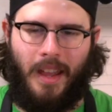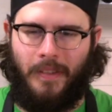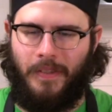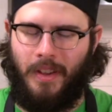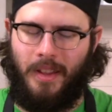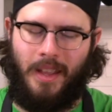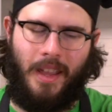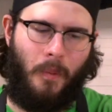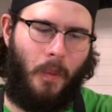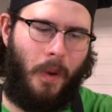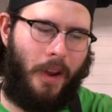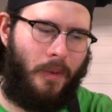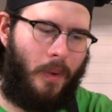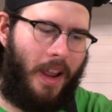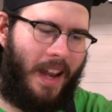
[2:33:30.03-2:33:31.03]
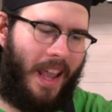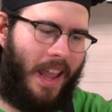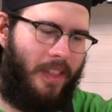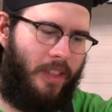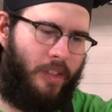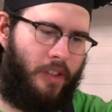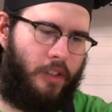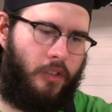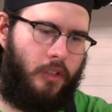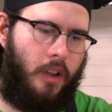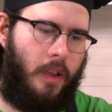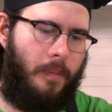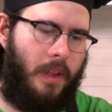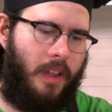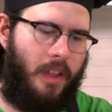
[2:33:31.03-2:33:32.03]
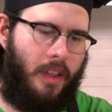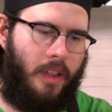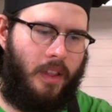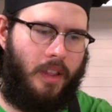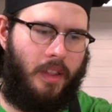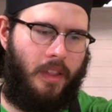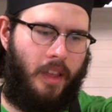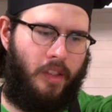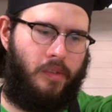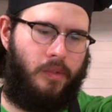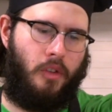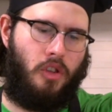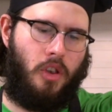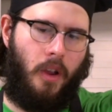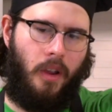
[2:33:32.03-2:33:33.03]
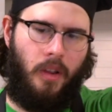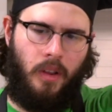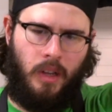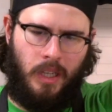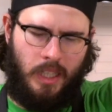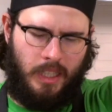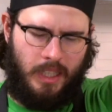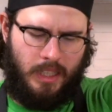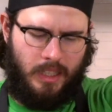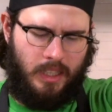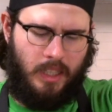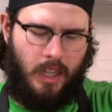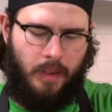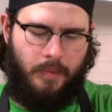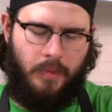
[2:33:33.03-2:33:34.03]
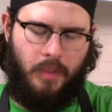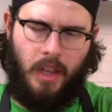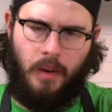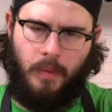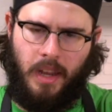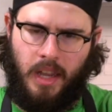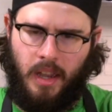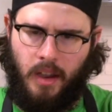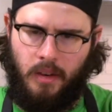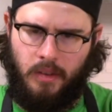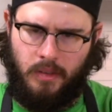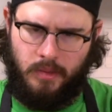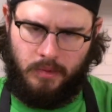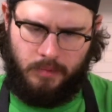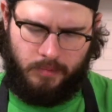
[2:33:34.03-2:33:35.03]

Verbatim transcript: Definitely a weird way to end this stream, that's for sure. Ah, there we go.